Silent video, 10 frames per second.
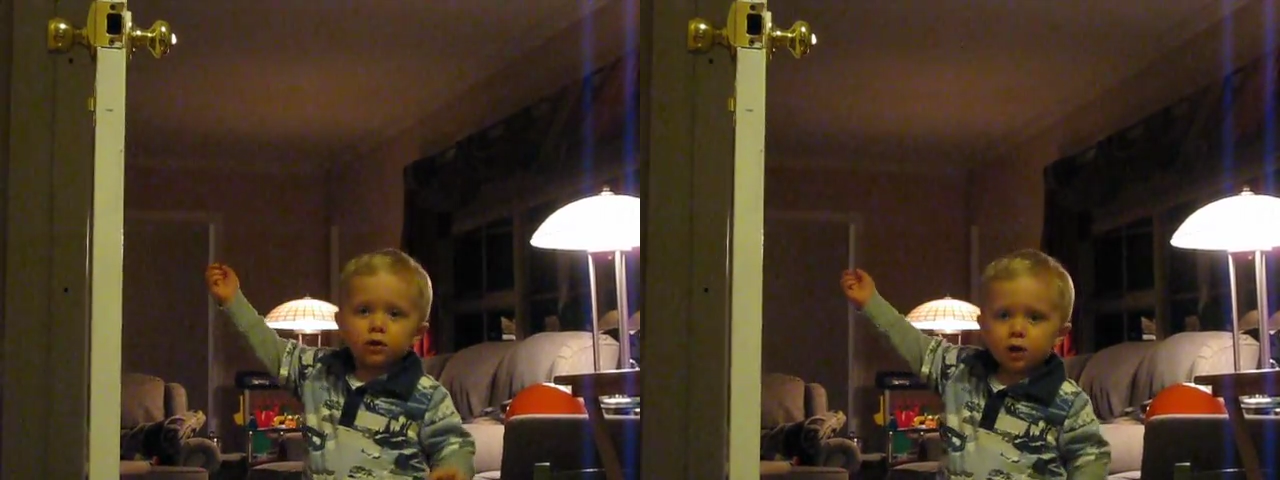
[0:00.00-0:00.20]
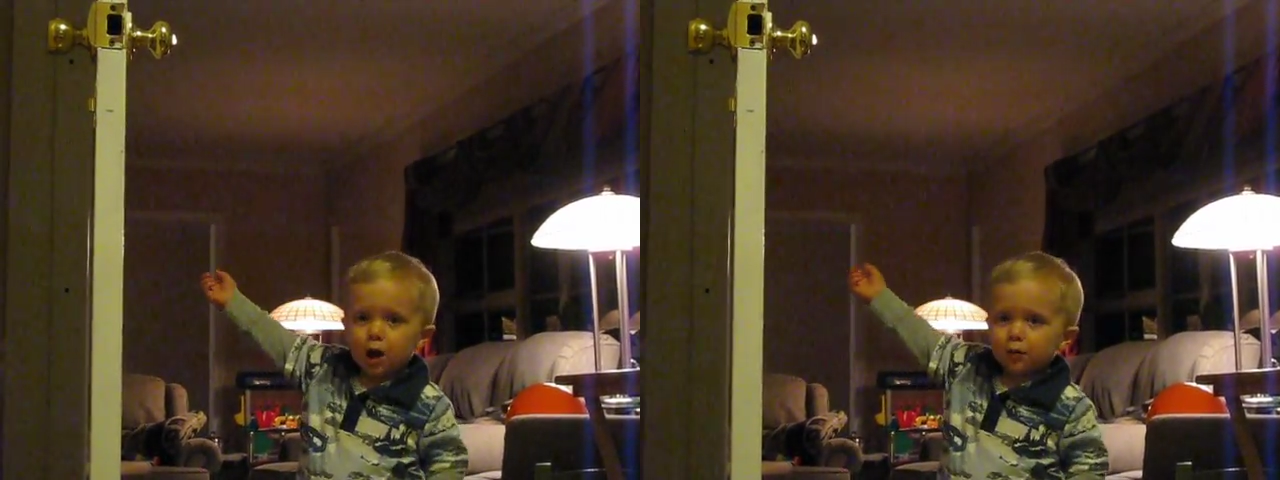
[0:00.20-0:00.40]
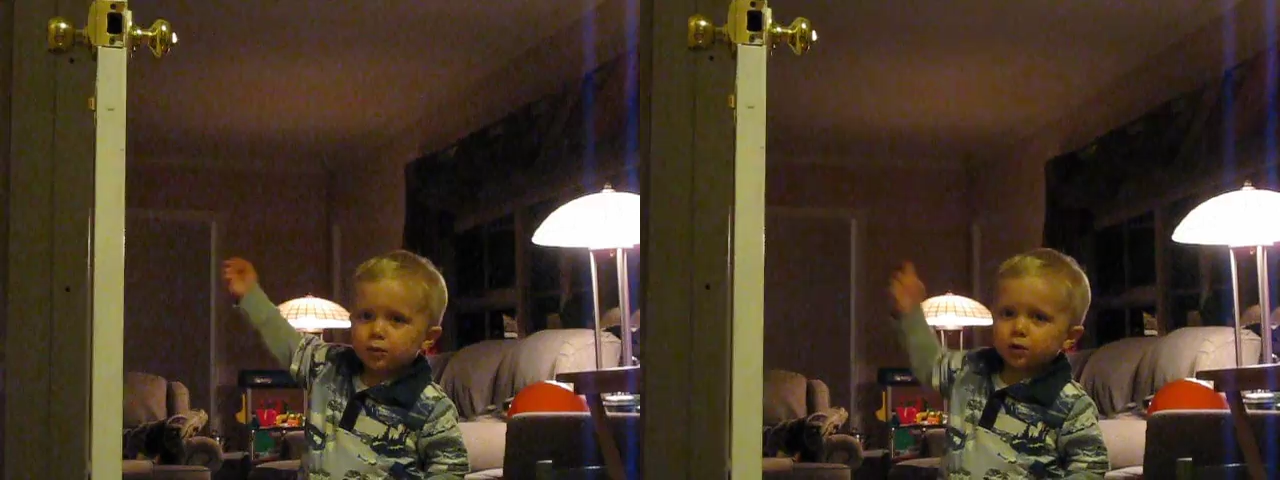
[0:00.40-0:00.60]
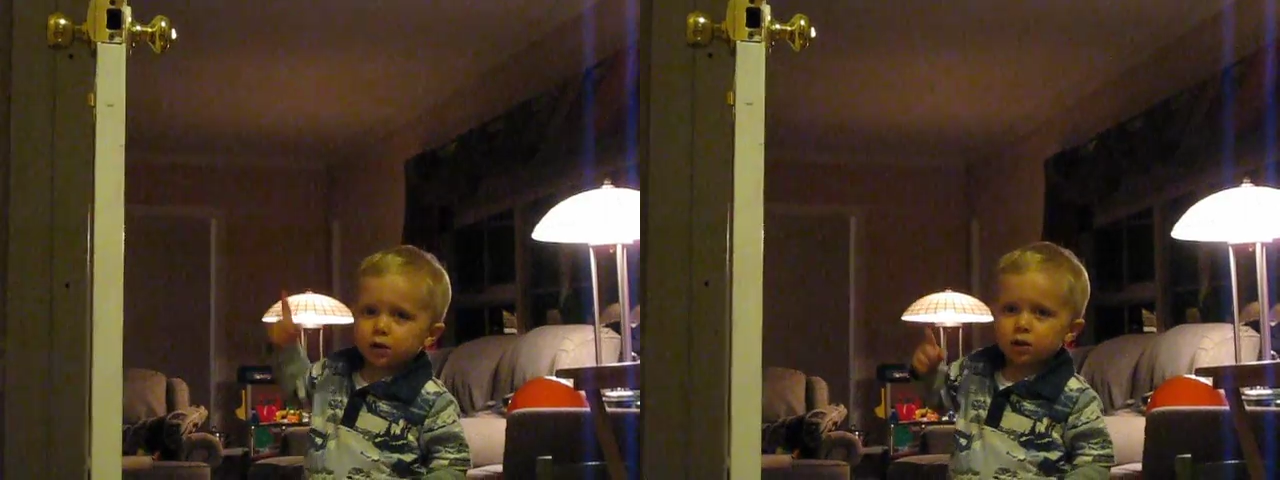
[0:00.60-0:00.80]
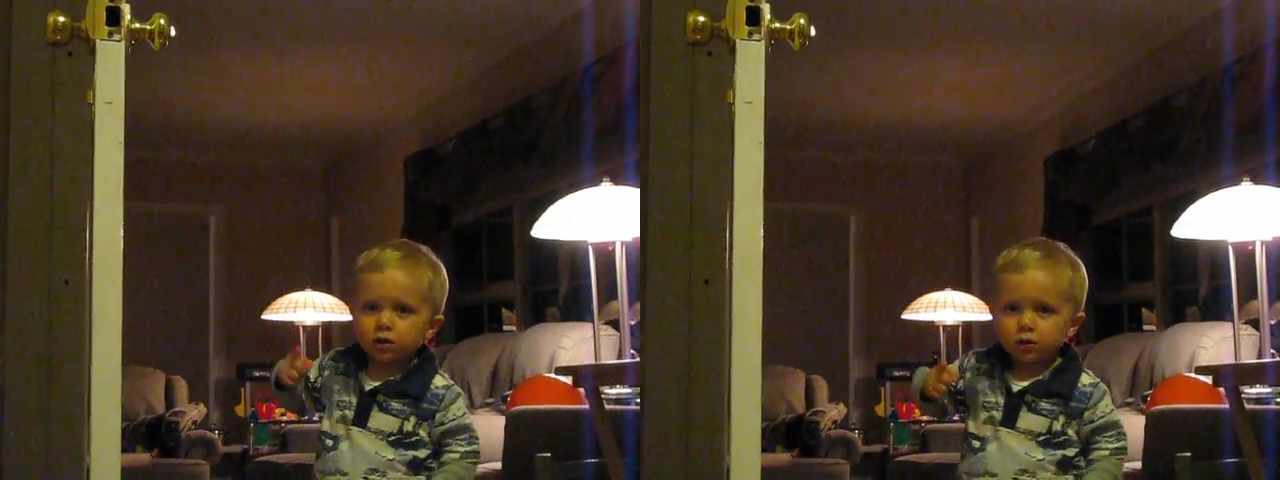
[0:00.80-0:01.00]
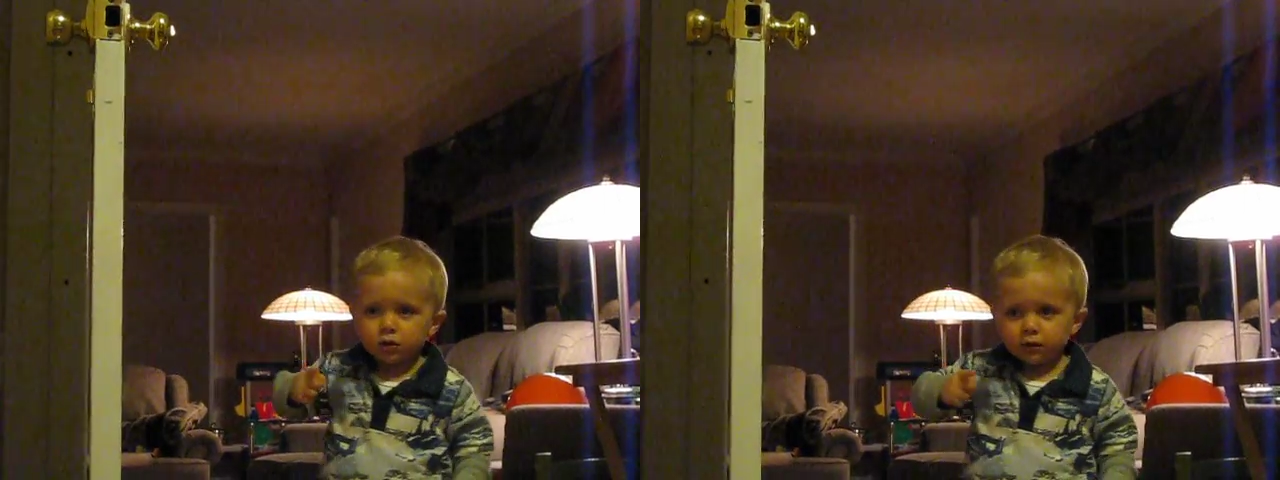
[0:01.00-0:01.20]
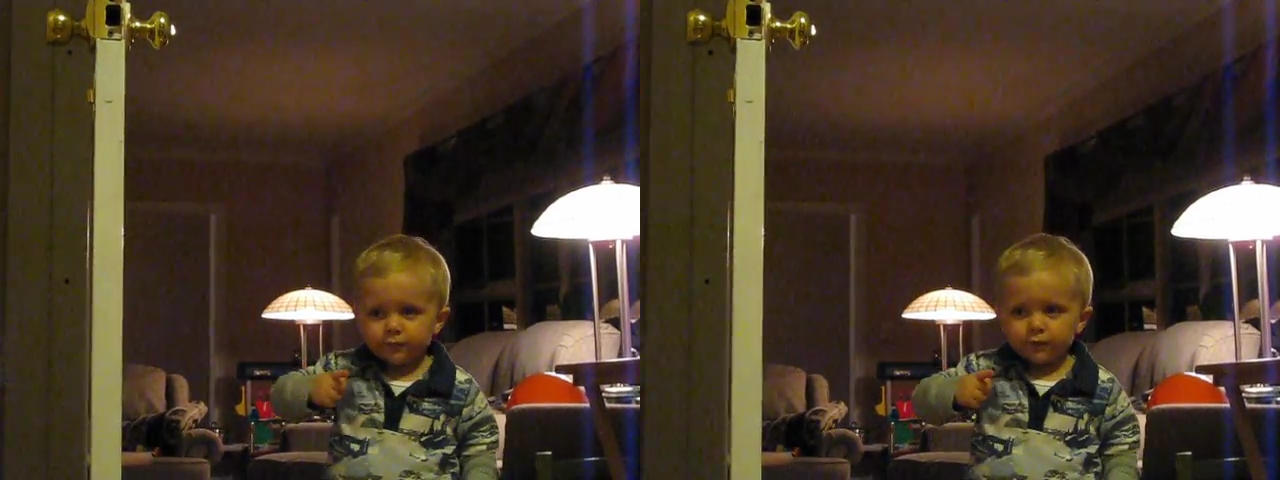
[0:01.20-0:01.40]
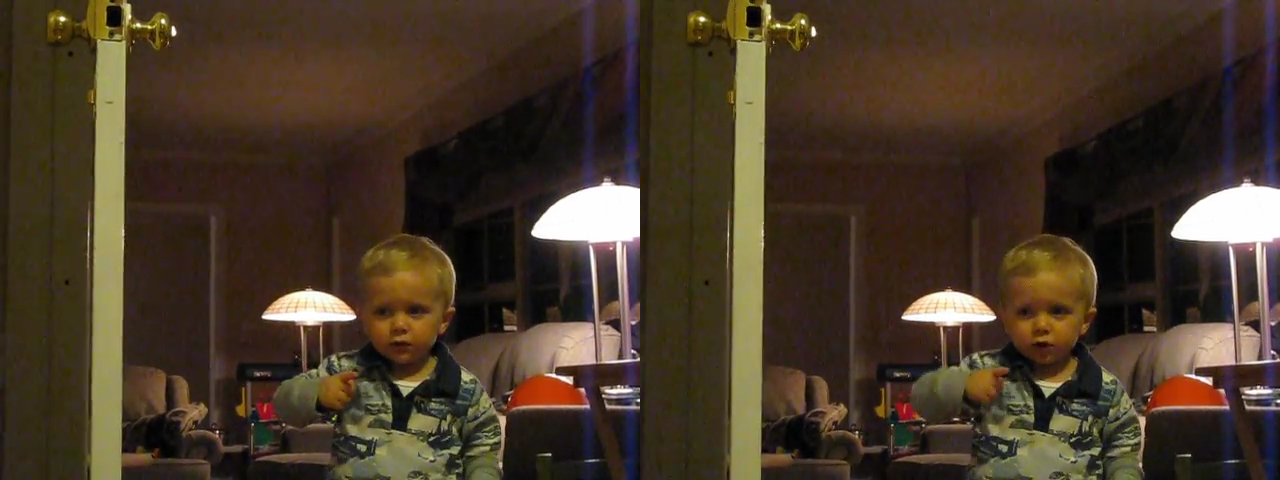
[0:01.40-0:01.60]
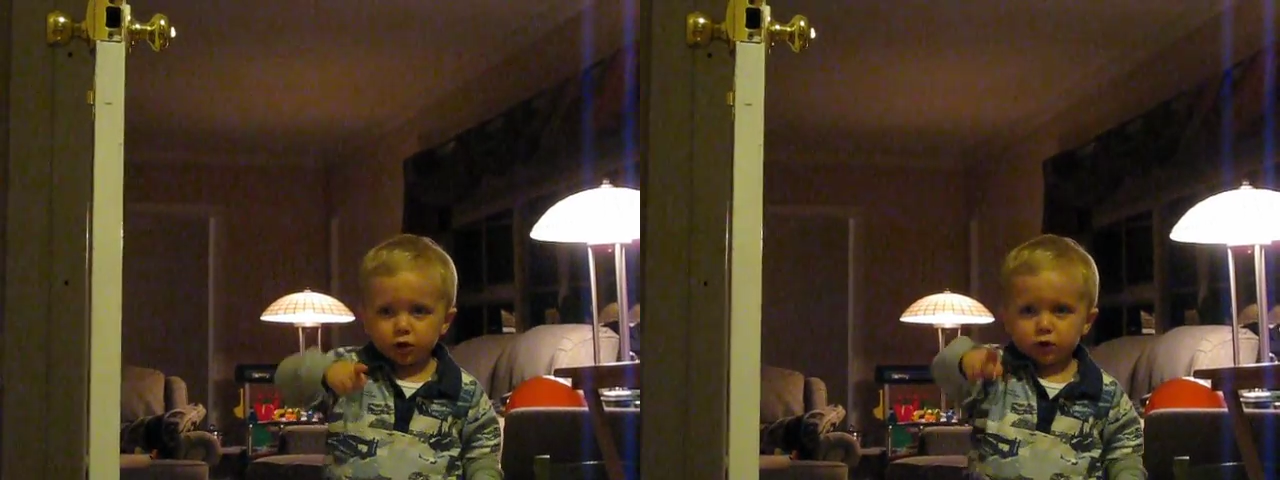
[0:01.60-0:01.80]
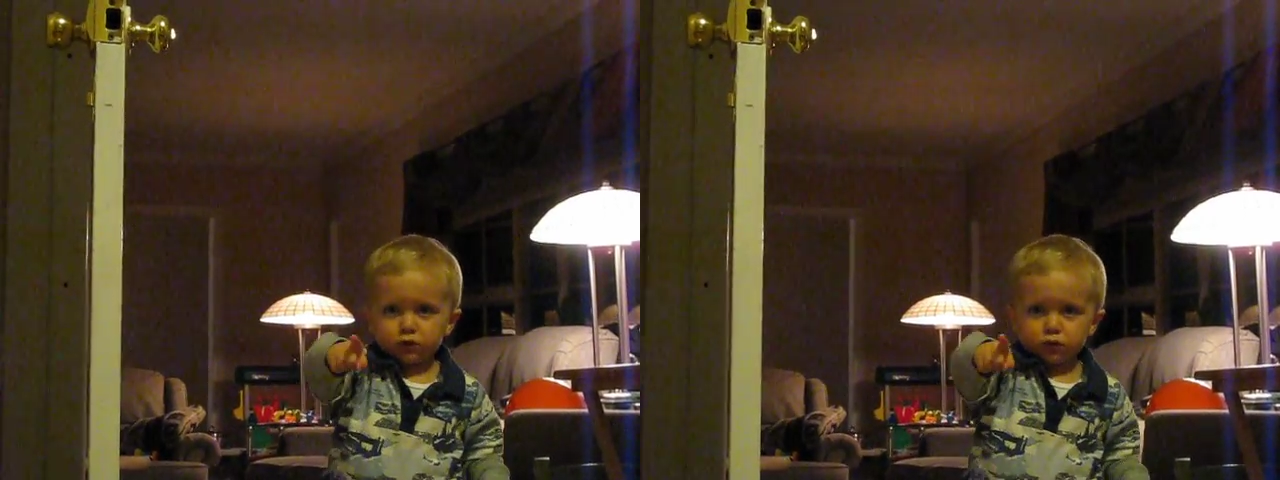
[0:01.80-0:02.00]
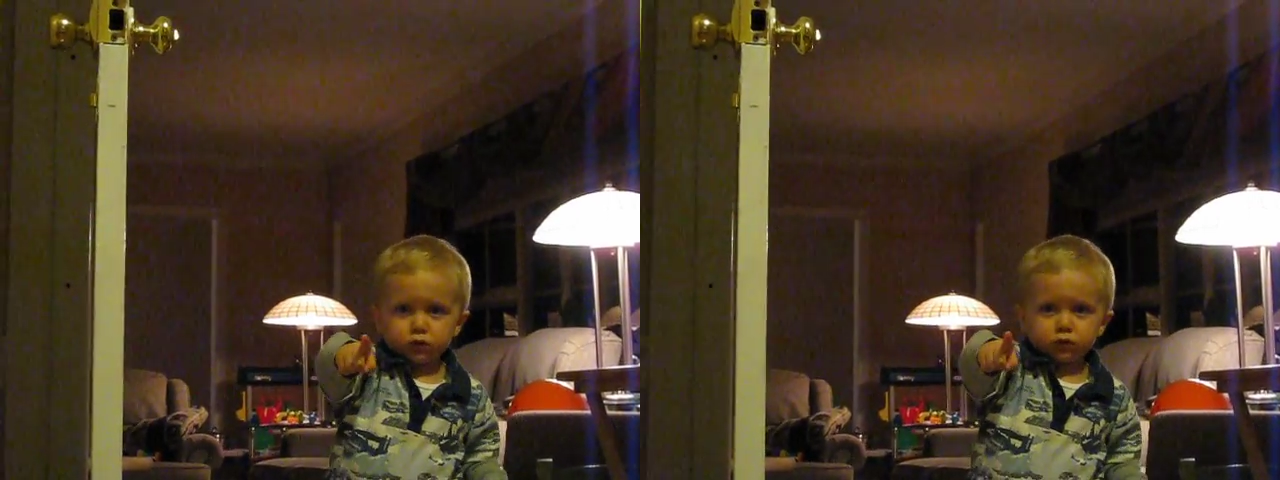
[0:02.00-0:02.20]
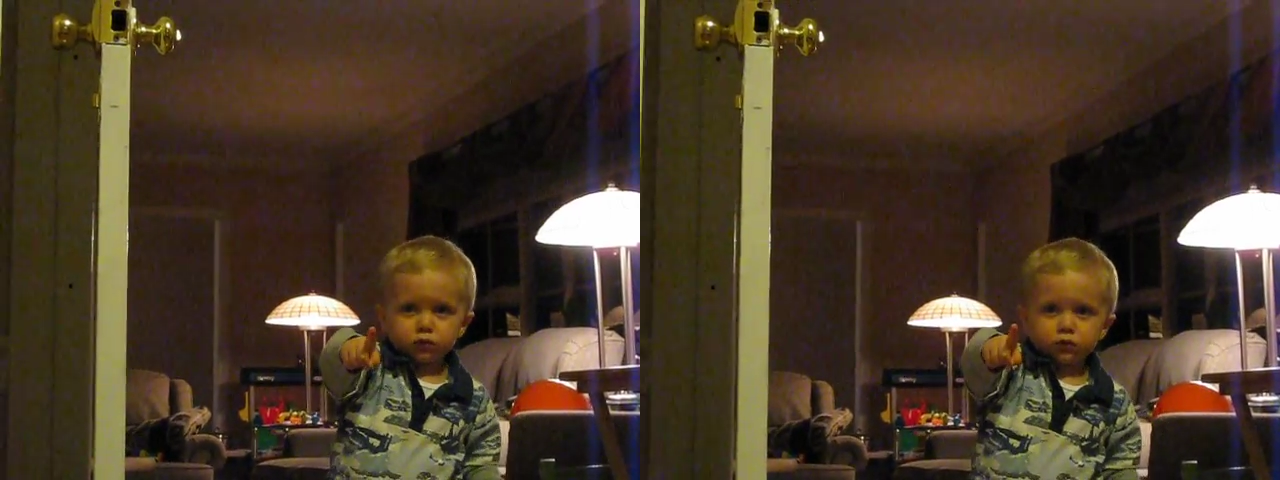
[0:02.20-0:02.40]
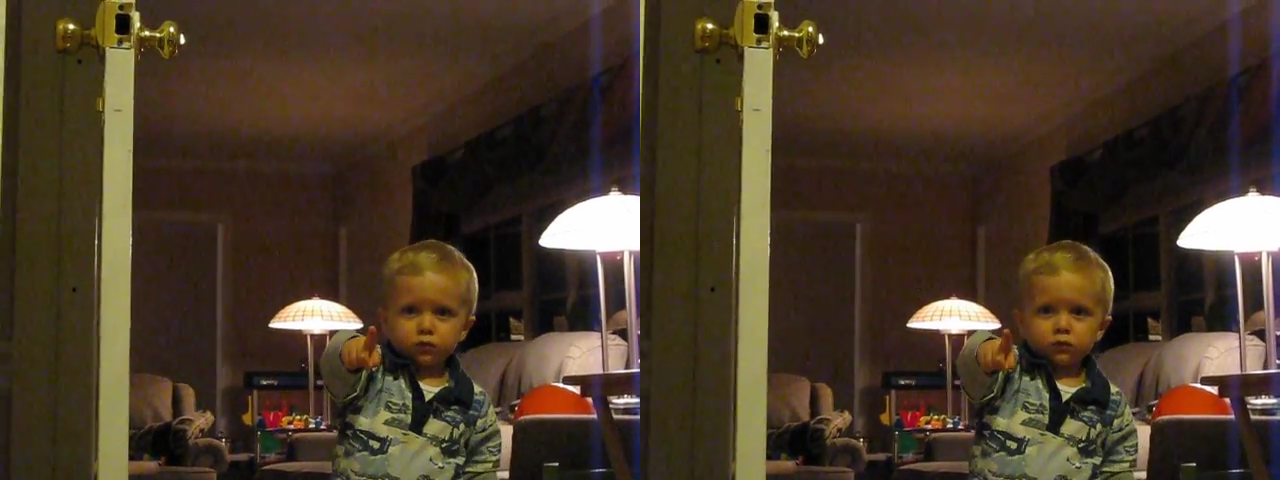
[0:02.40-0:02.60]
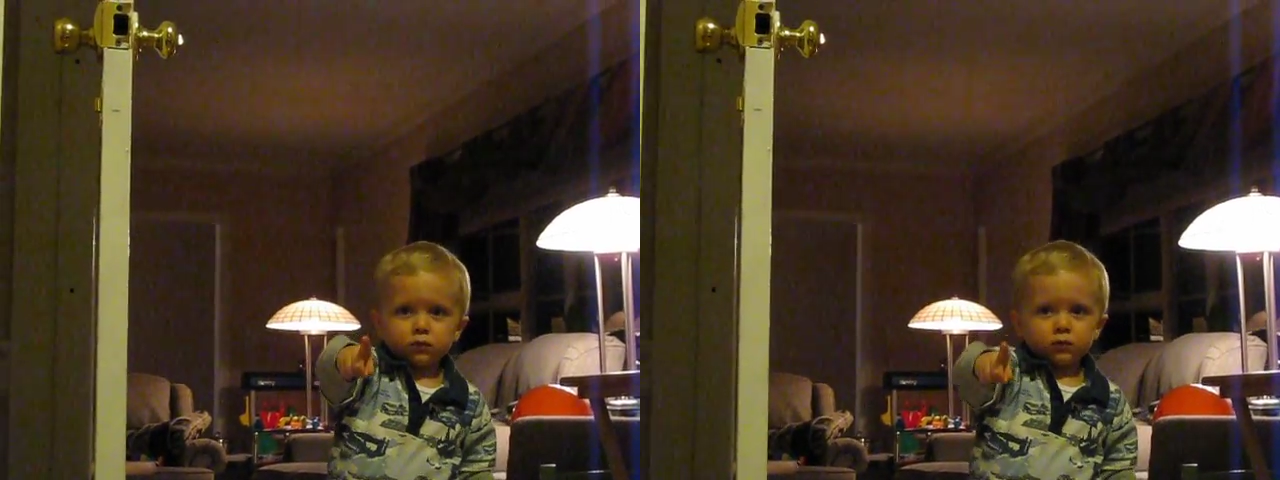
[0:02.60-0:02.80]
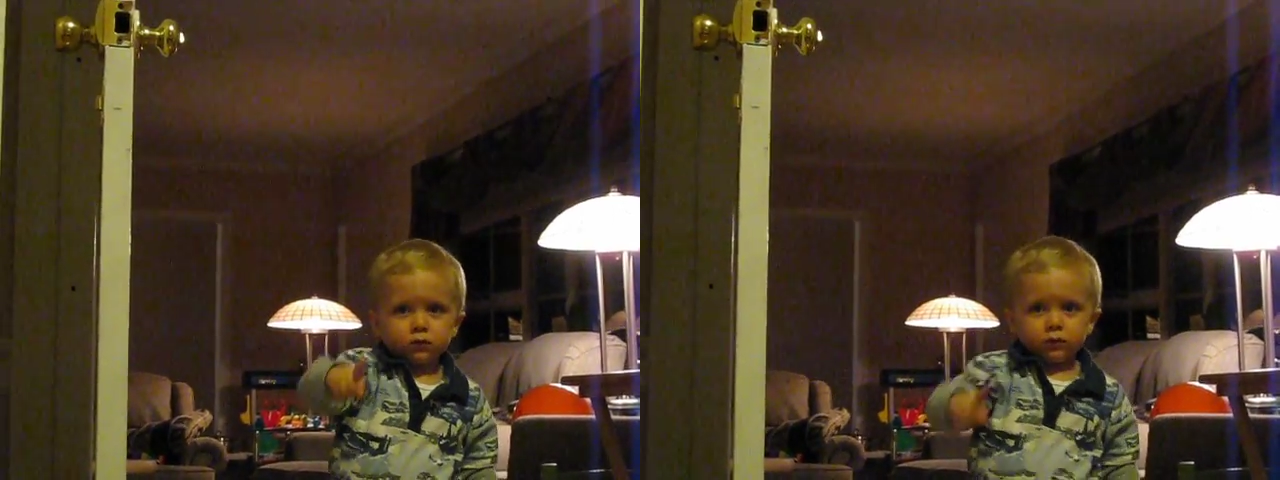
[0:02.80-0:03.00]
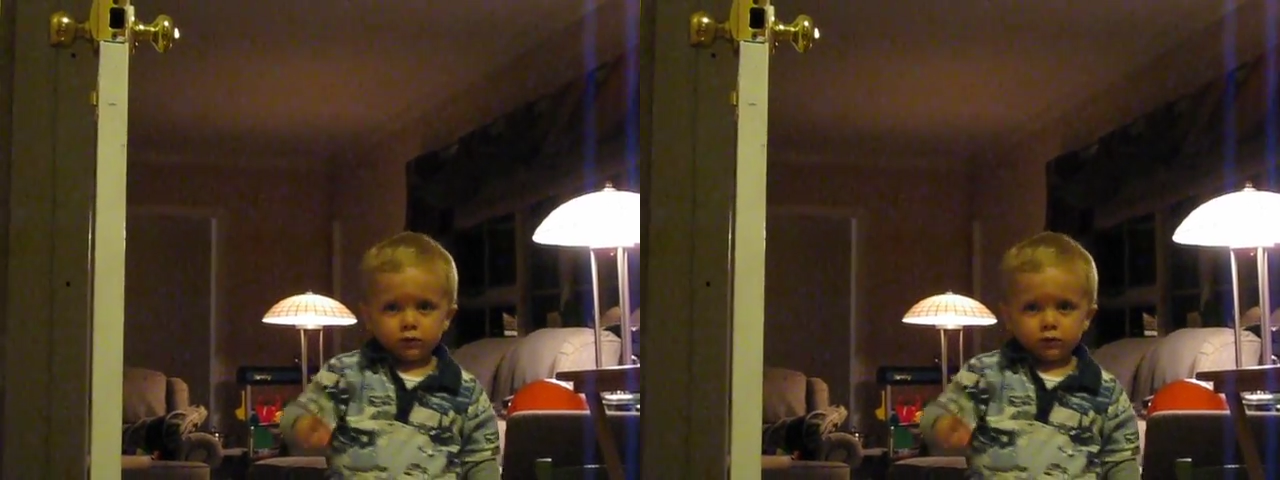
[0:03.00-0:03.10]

coming there for you. Thank you.